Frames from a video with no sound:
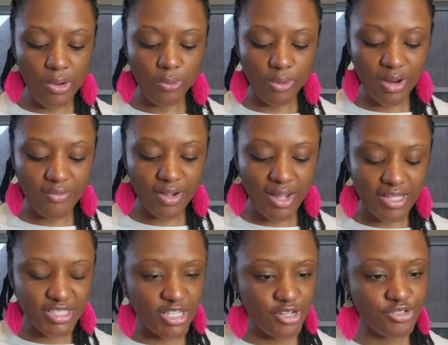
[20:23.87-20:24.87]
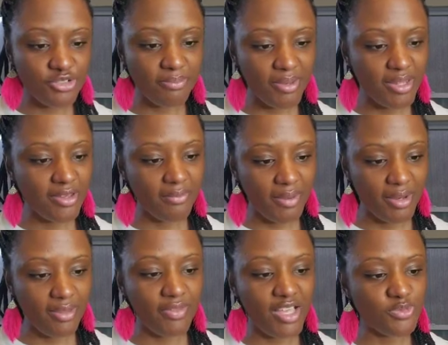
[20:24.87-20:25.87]
Wherever God tells you to be
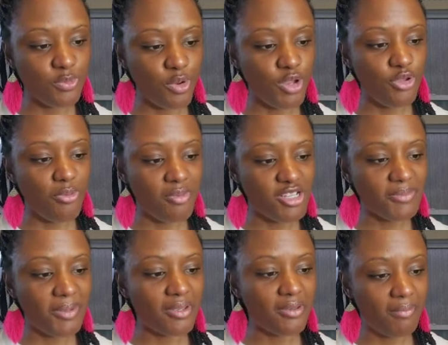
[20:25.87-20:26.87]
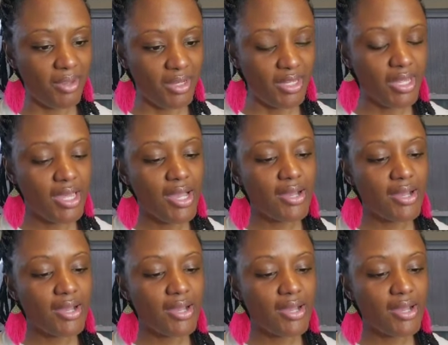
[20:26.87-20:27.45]
committed, that's where you must be committed.